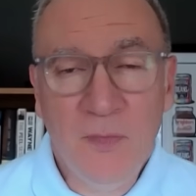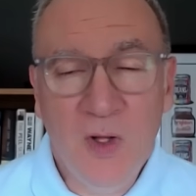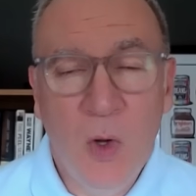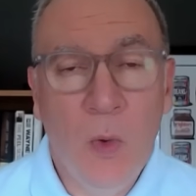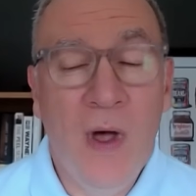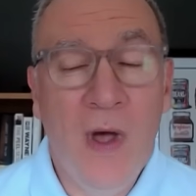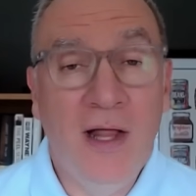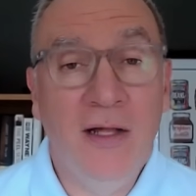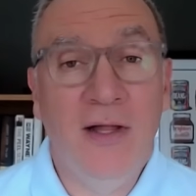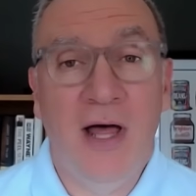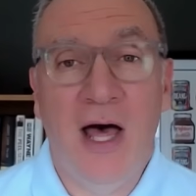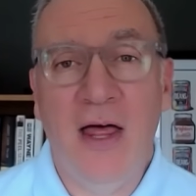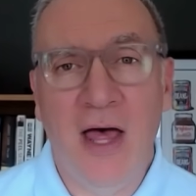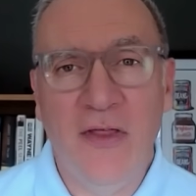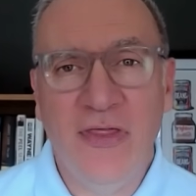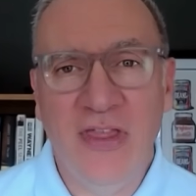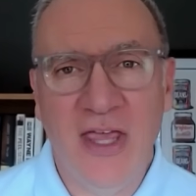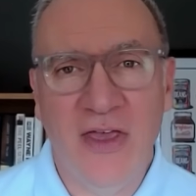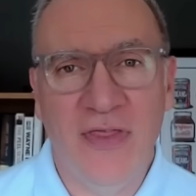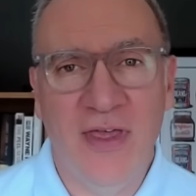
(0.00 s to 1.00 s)
Well, I,
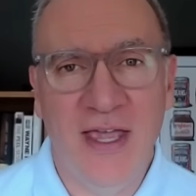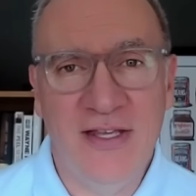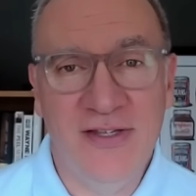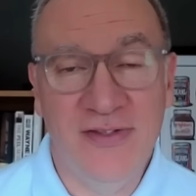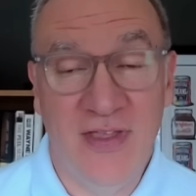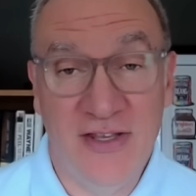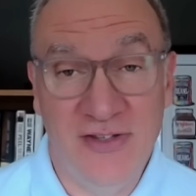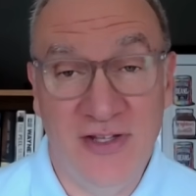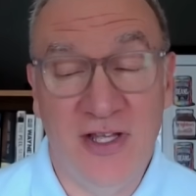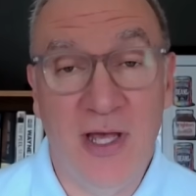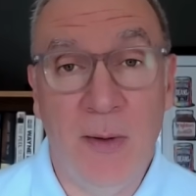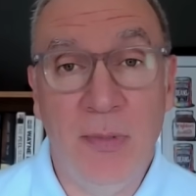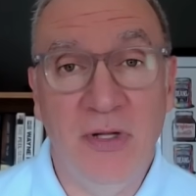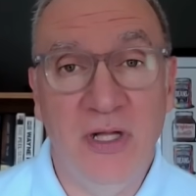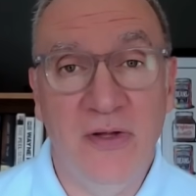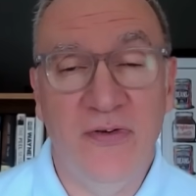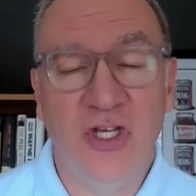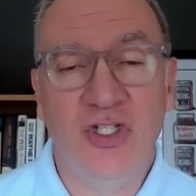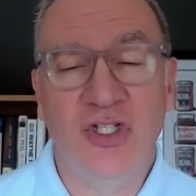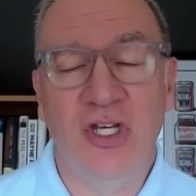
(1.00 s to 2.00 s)
think there's there's a couple
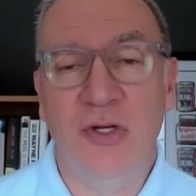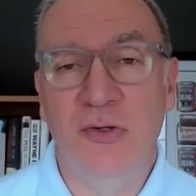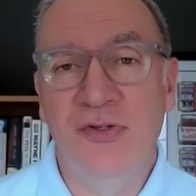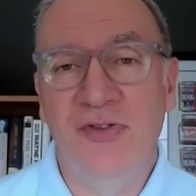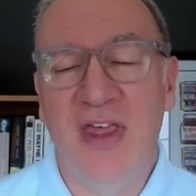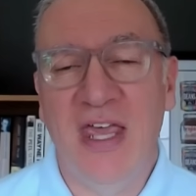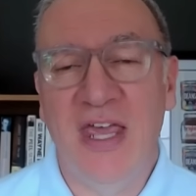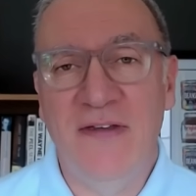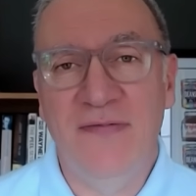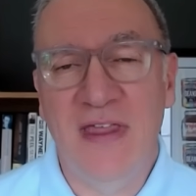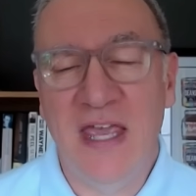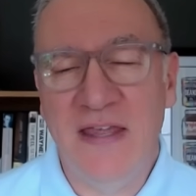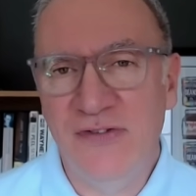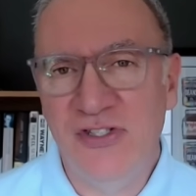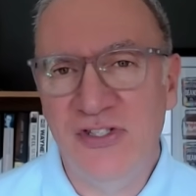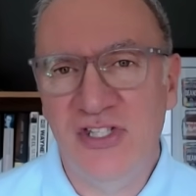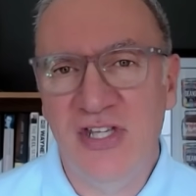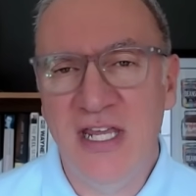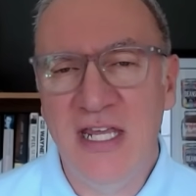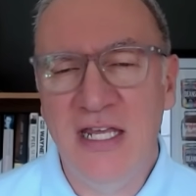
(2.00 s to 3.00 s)
of issues. They they've
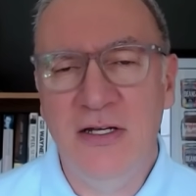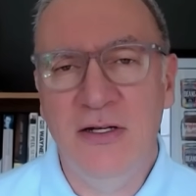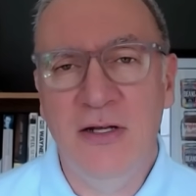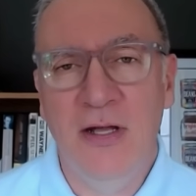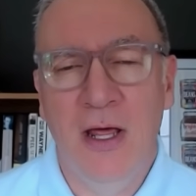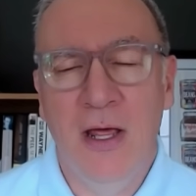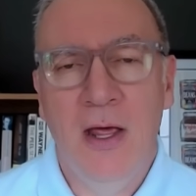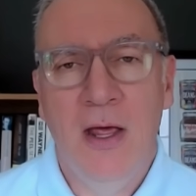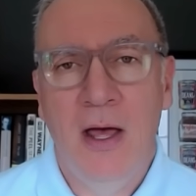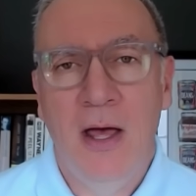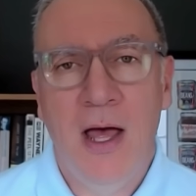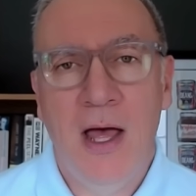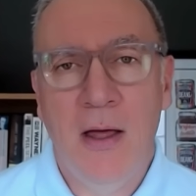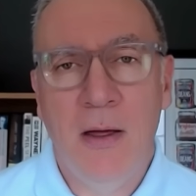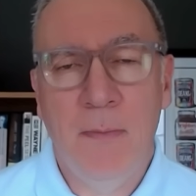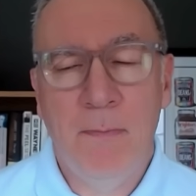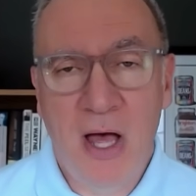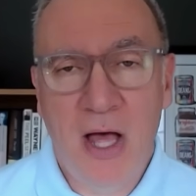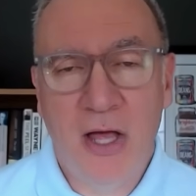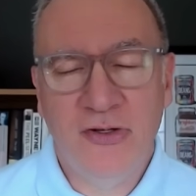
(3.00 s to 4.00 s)
seen uh,
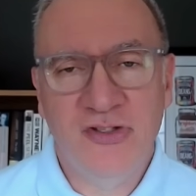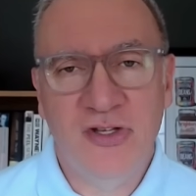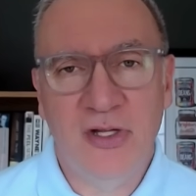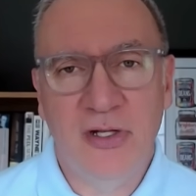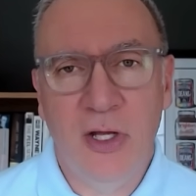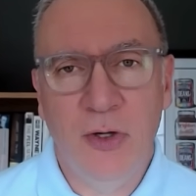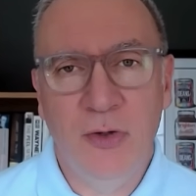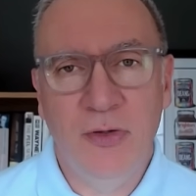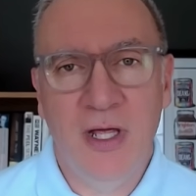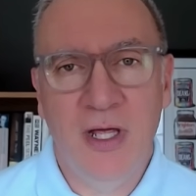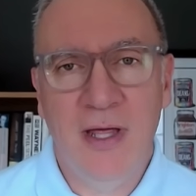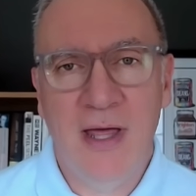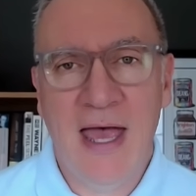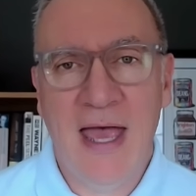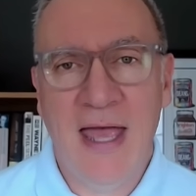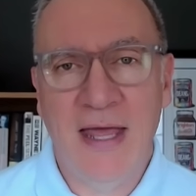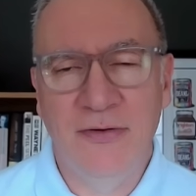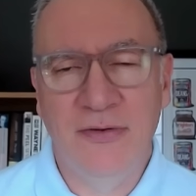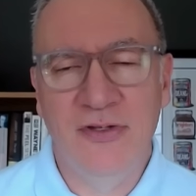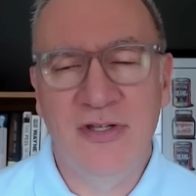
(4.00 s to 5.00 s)
Barcelona
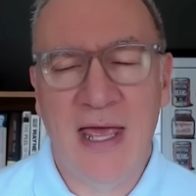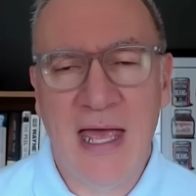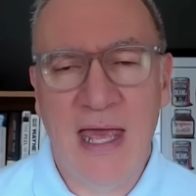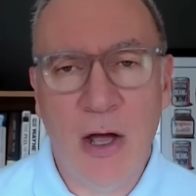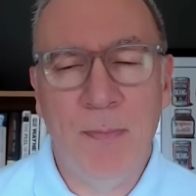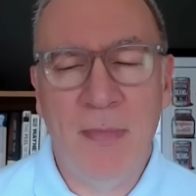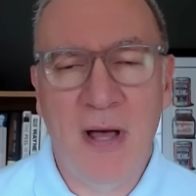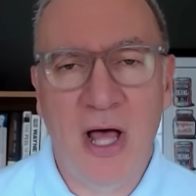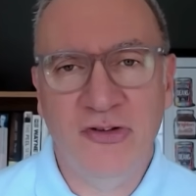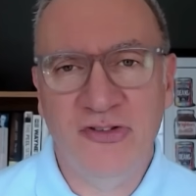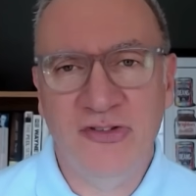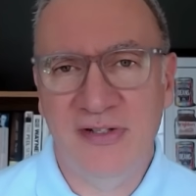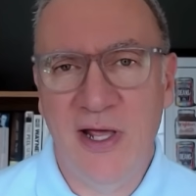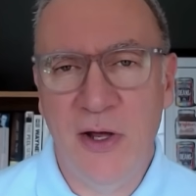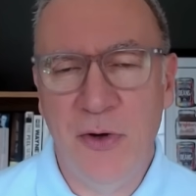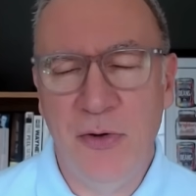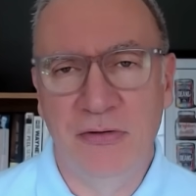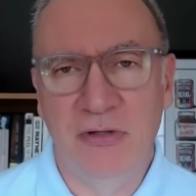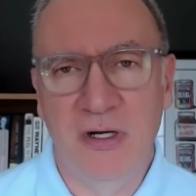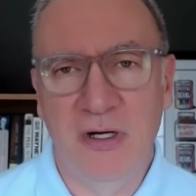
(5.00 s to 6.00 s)
and how
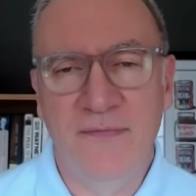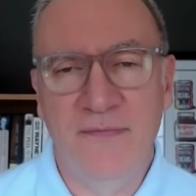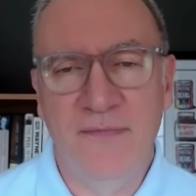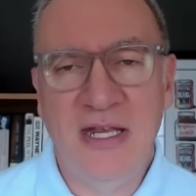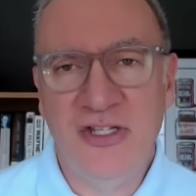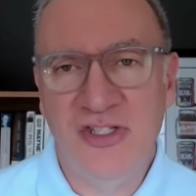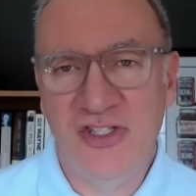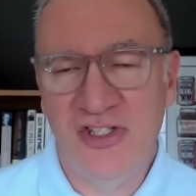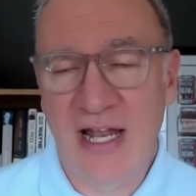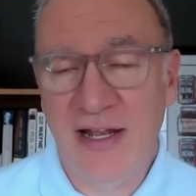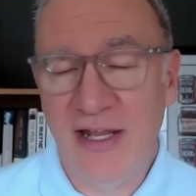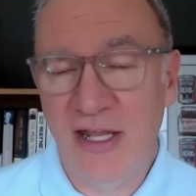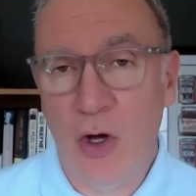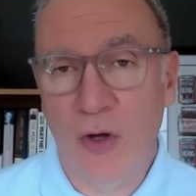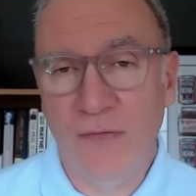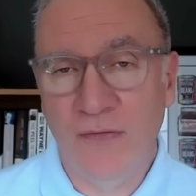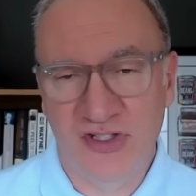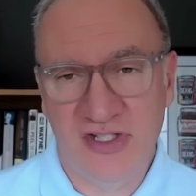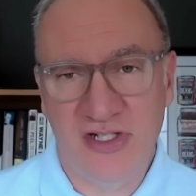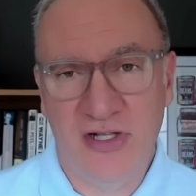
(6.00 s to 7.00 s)
Barcelona have been selling
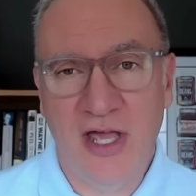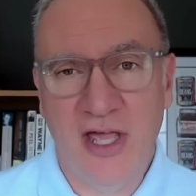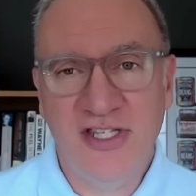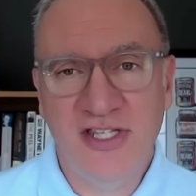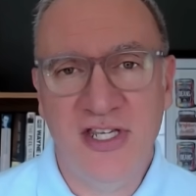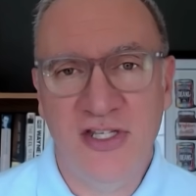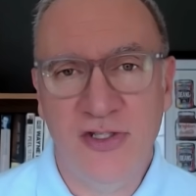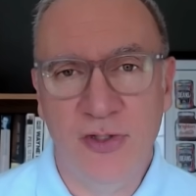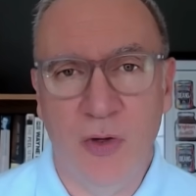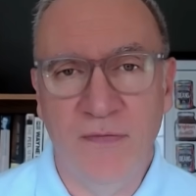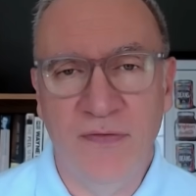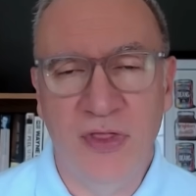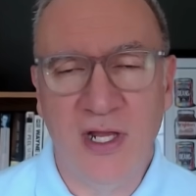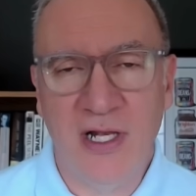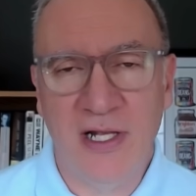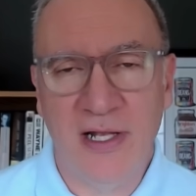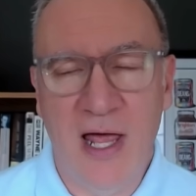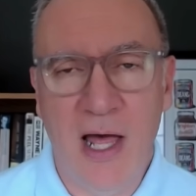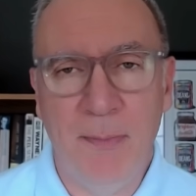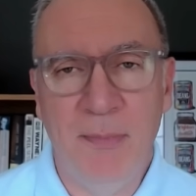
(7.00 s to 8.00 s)
off slices of the
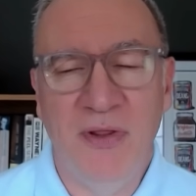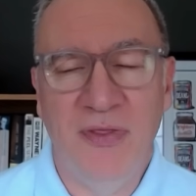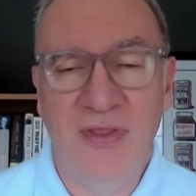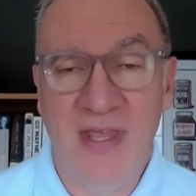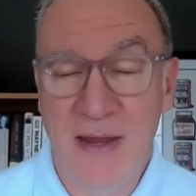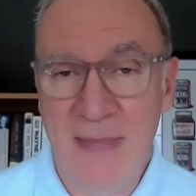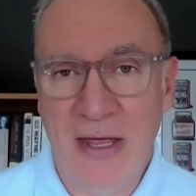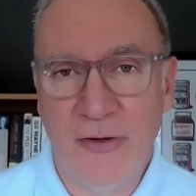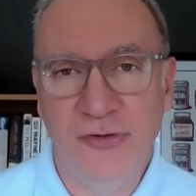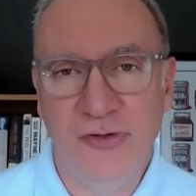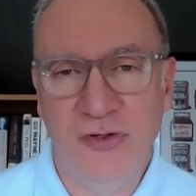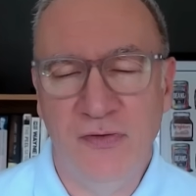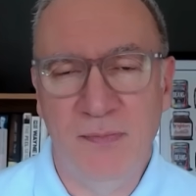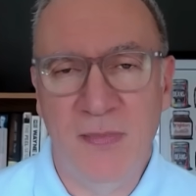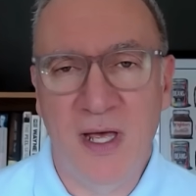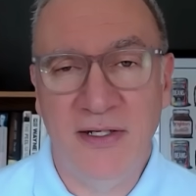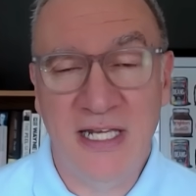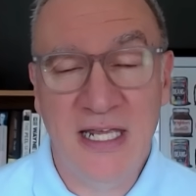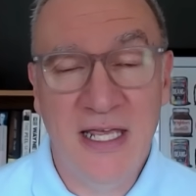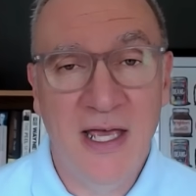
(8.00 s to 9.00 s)
club and the amount of
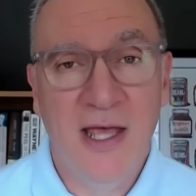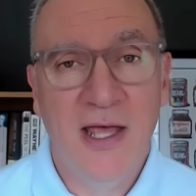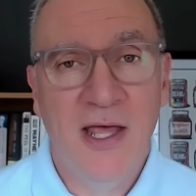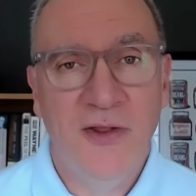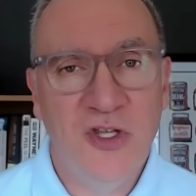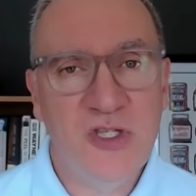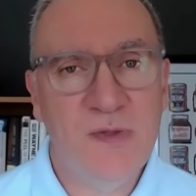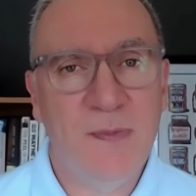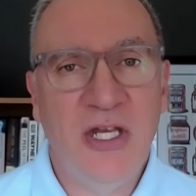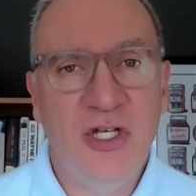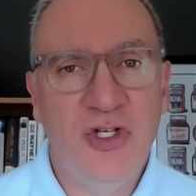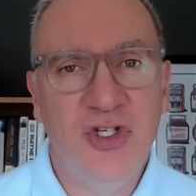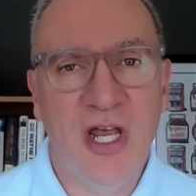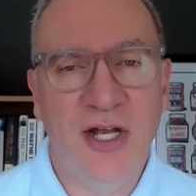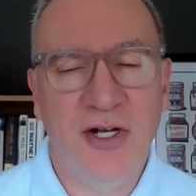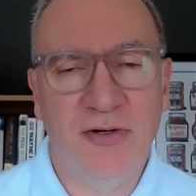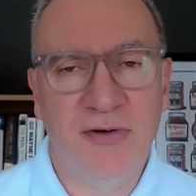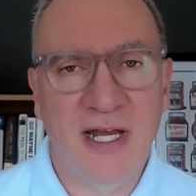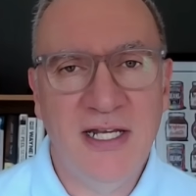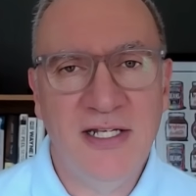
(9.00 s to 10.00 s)
money that's been
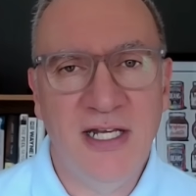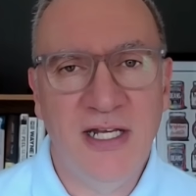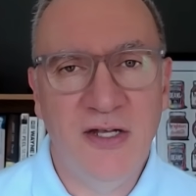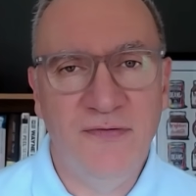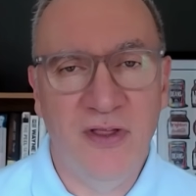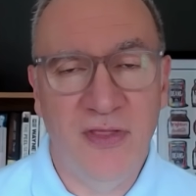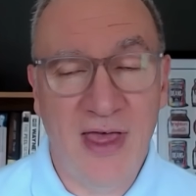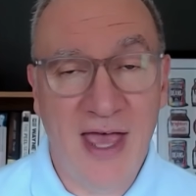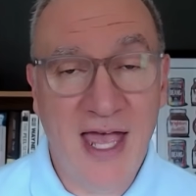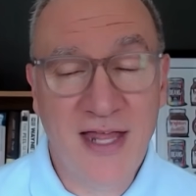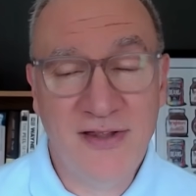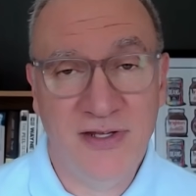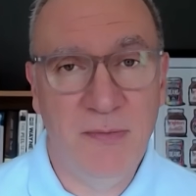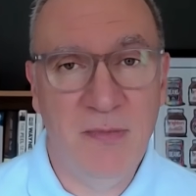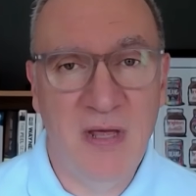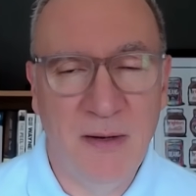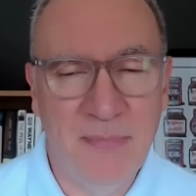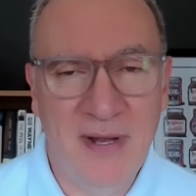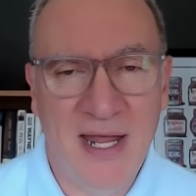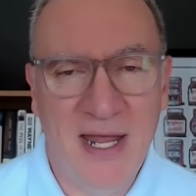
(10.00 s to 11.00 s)
generated for that, and,
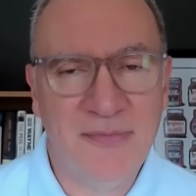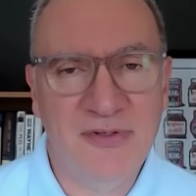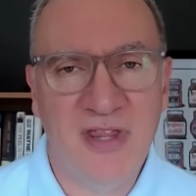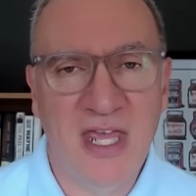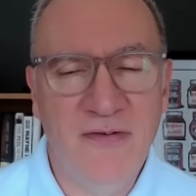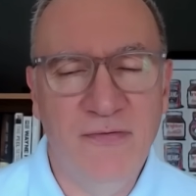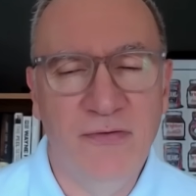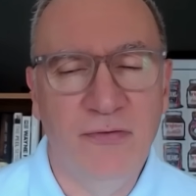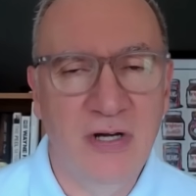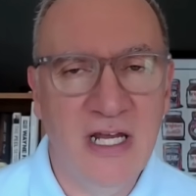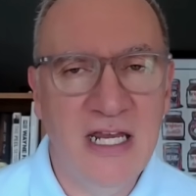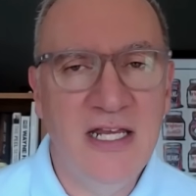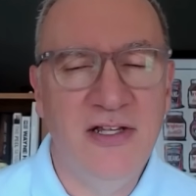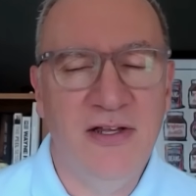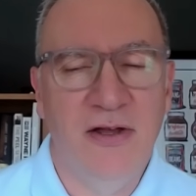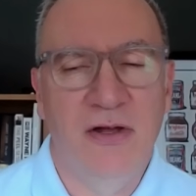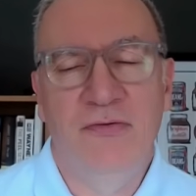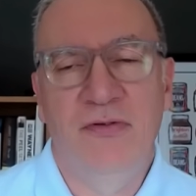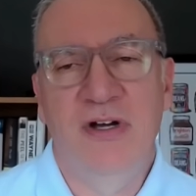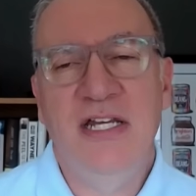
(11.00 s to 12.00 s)
and perhaps they've re-
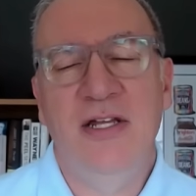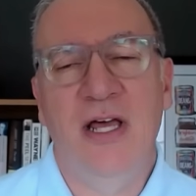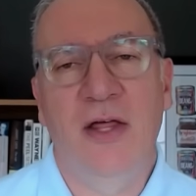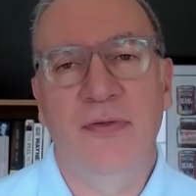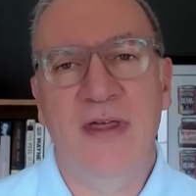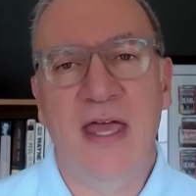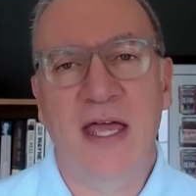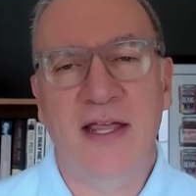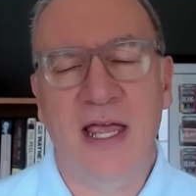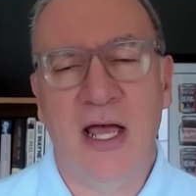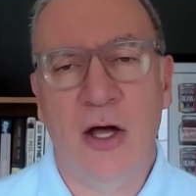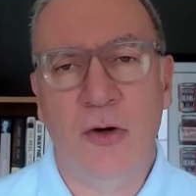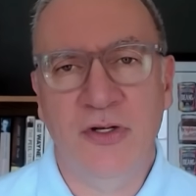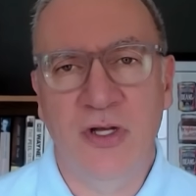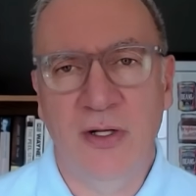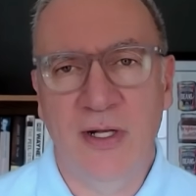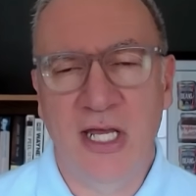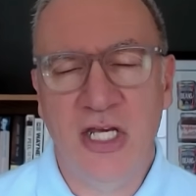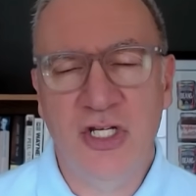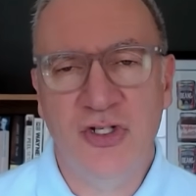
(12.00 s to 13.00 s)
redone their
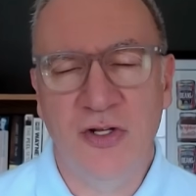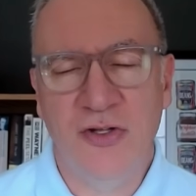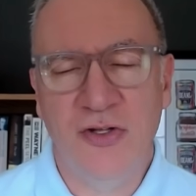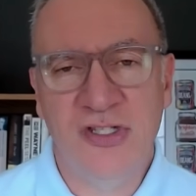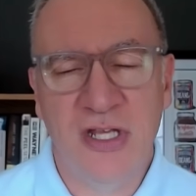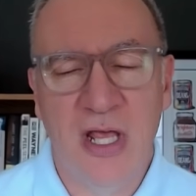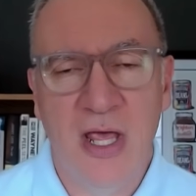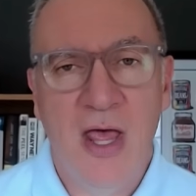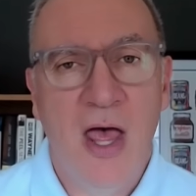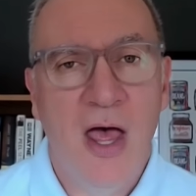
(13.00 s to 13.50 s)
calculations.